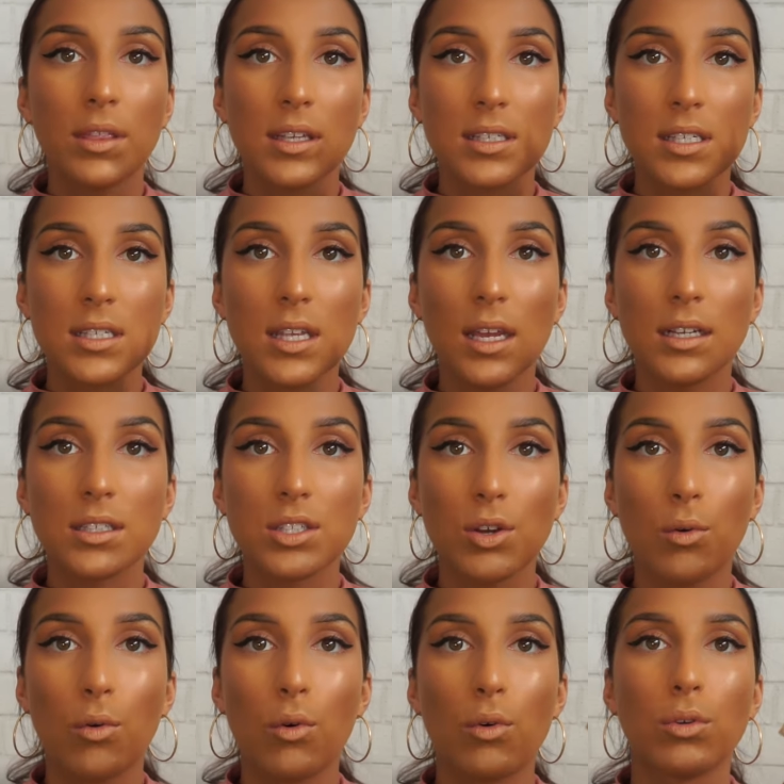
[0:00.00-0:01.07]
This is like
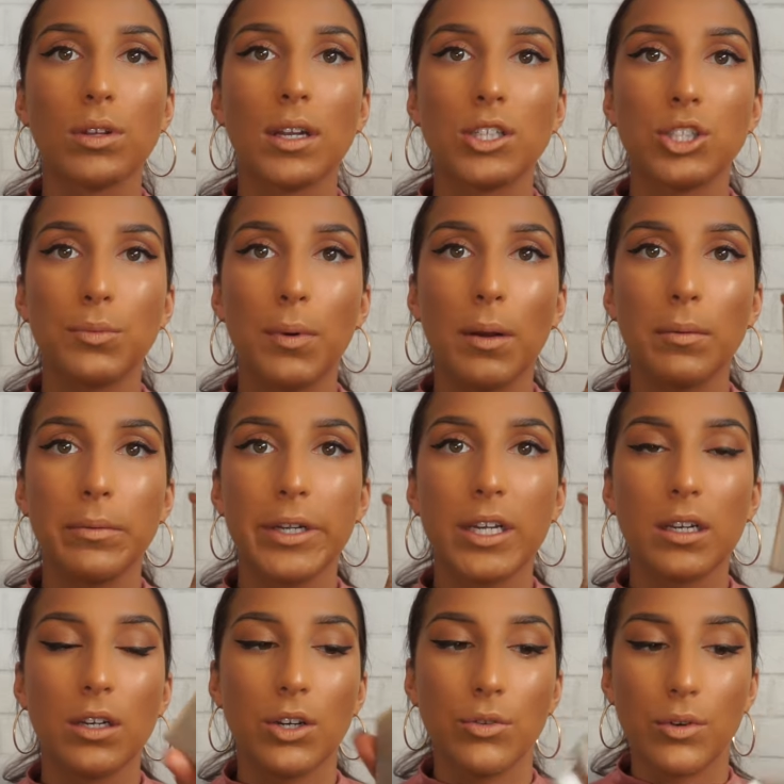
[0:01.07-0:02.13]
so old, I should probably
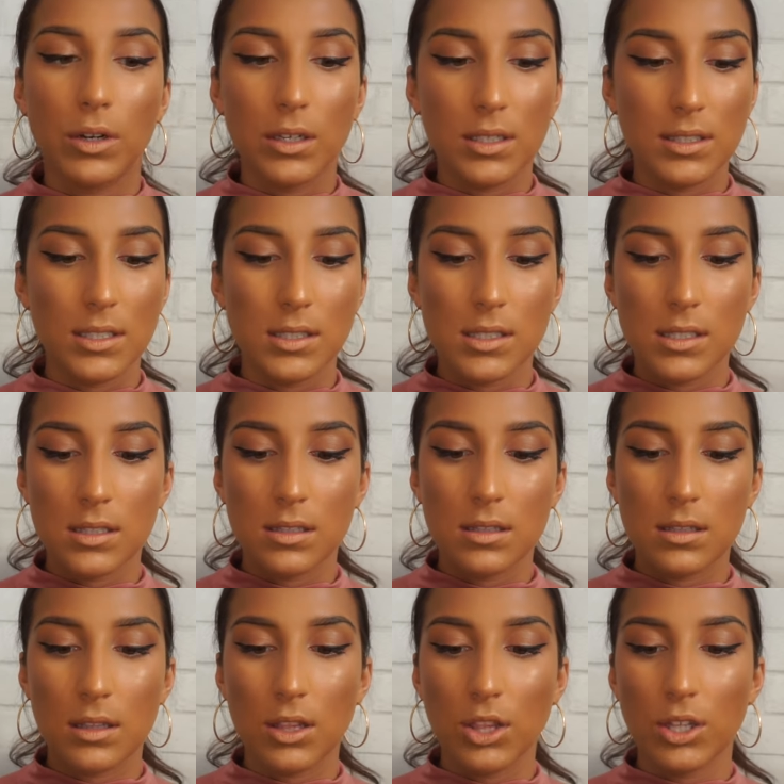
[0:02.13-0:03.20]
get a new one because it
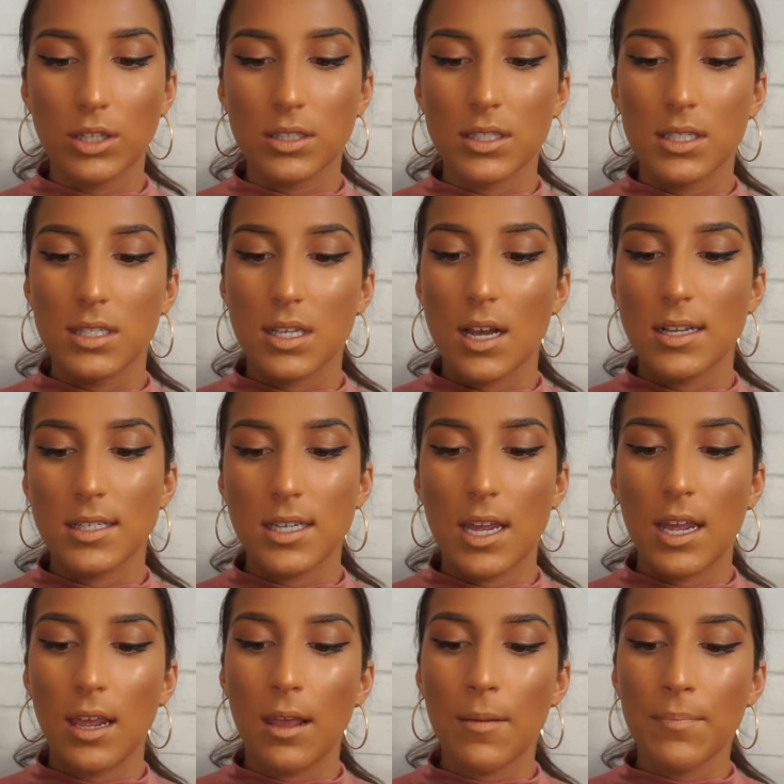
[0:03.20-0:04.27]
looks
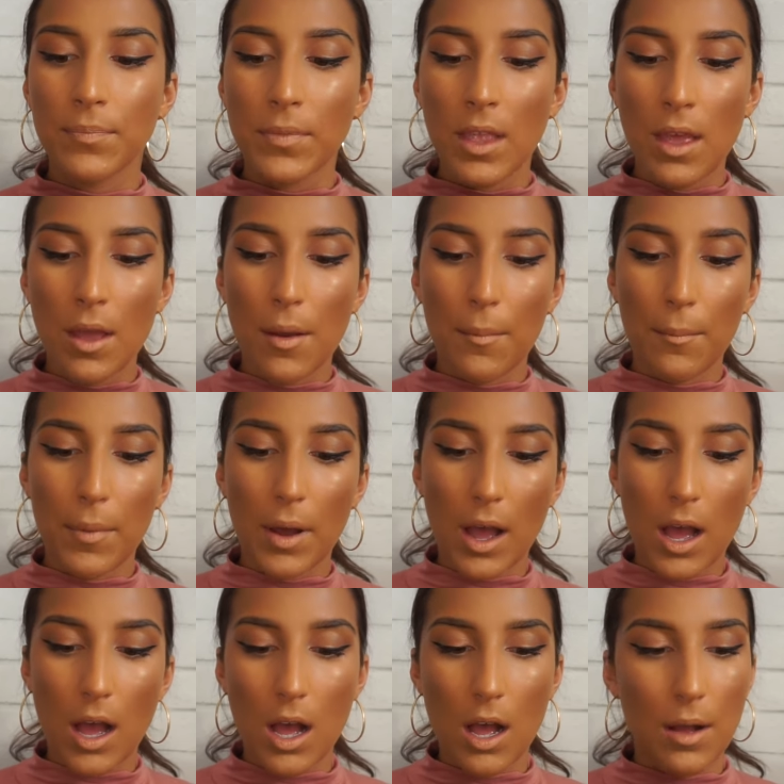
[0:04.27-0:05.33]
disgusting.
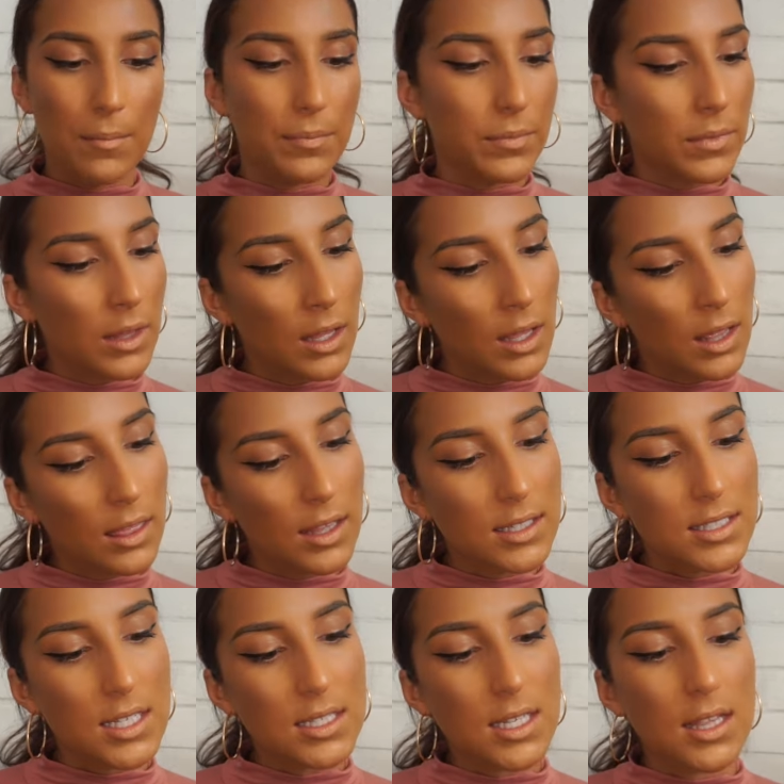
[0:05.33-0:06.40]
But
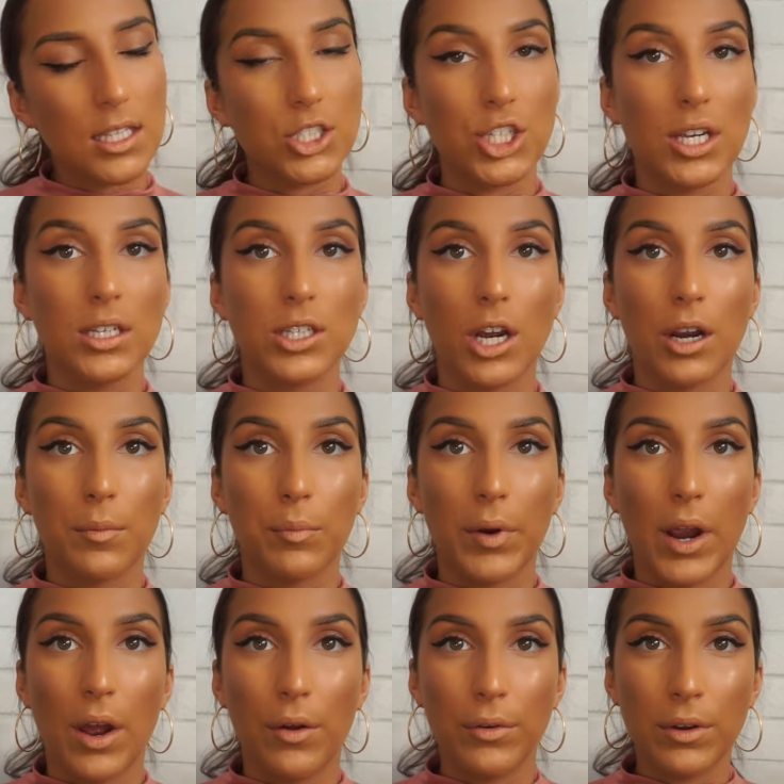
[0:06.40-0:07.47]
this is in the shade Dark
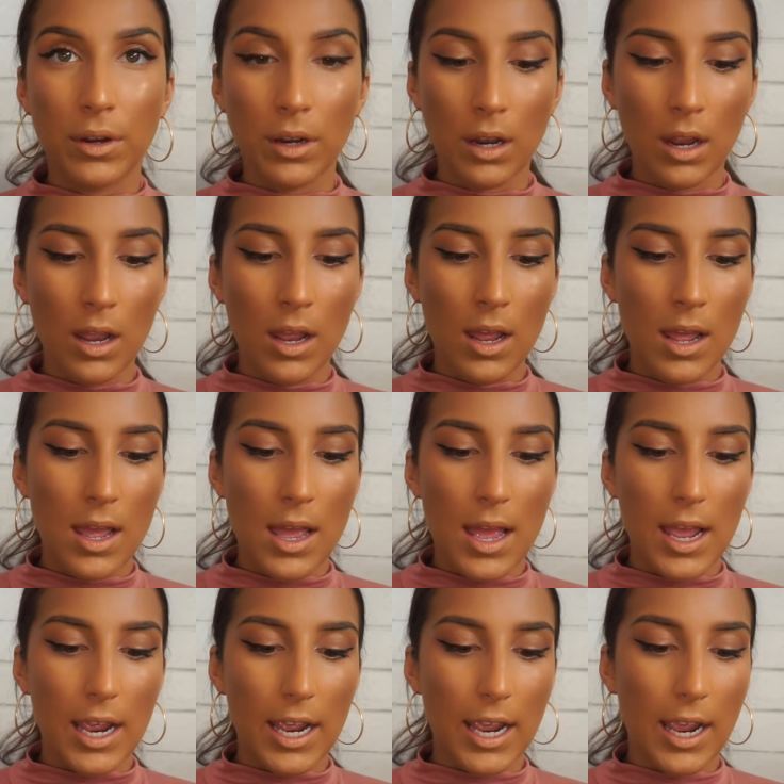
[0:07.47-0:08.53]
Brown.
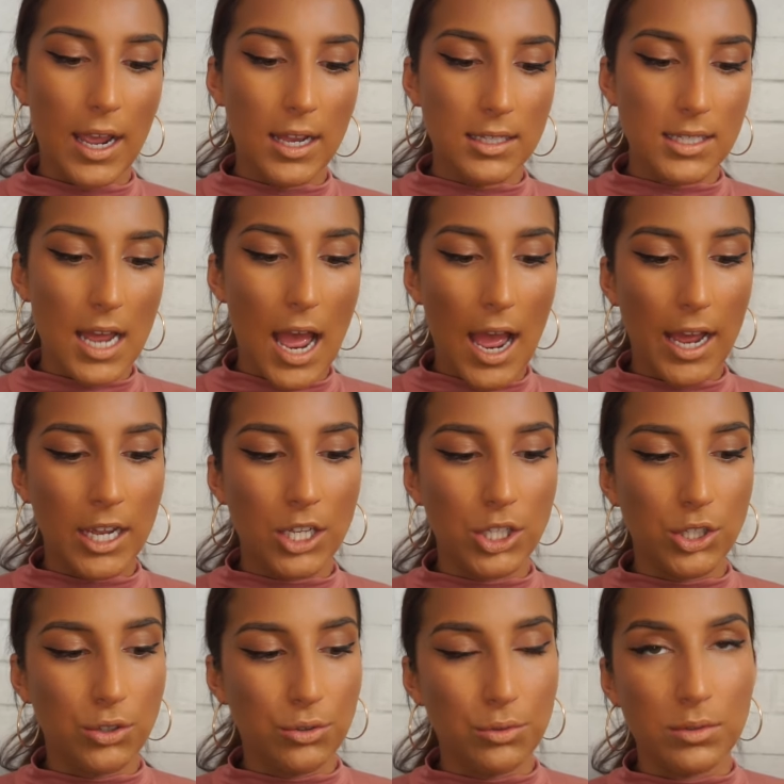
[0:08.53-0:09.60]
And I
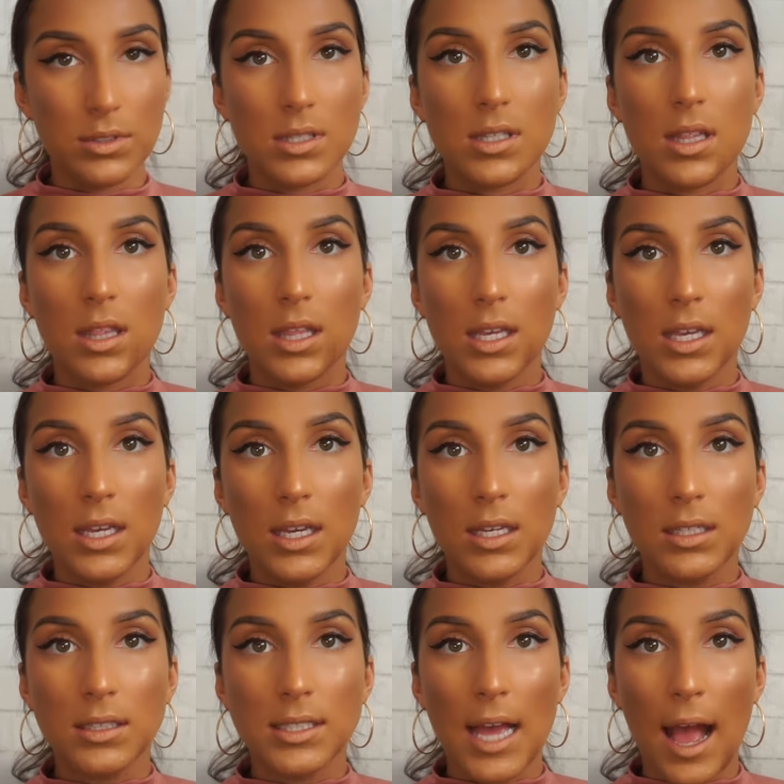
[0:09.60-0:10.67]
use the
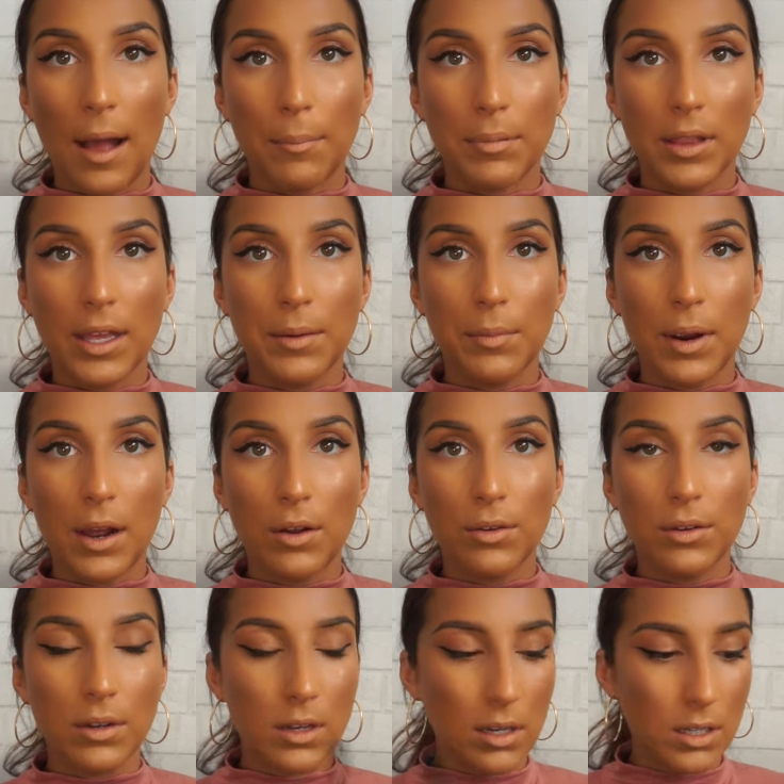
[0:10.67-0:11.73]
top light
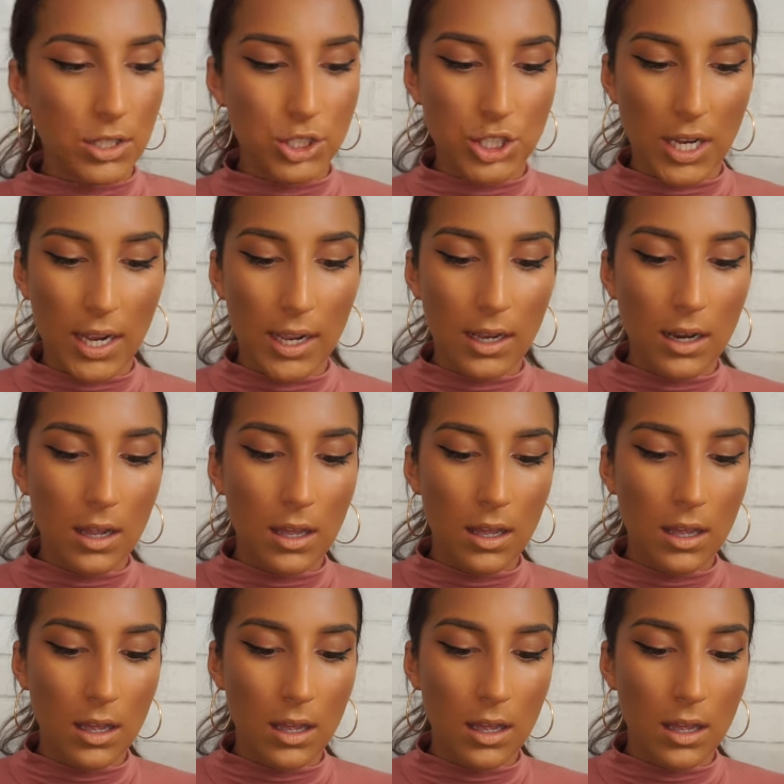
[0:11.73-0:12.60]
brown shade.